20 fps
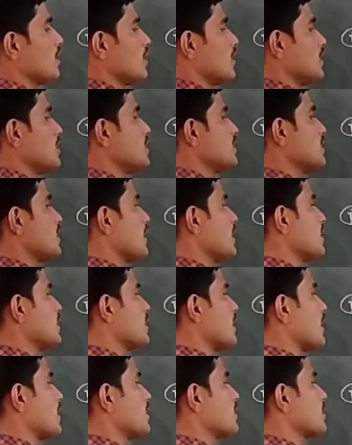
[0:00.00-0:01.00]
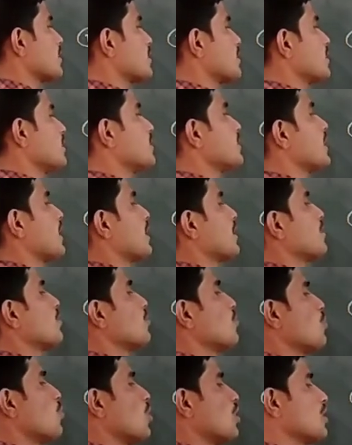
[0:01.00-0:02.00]
Inside that steel tank,
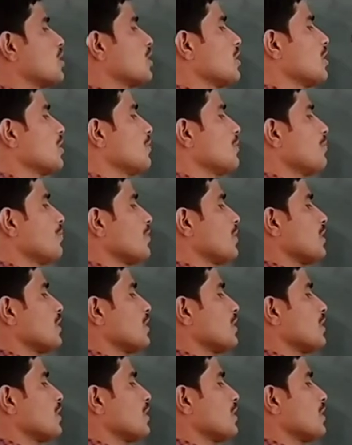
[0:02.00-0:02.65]
water,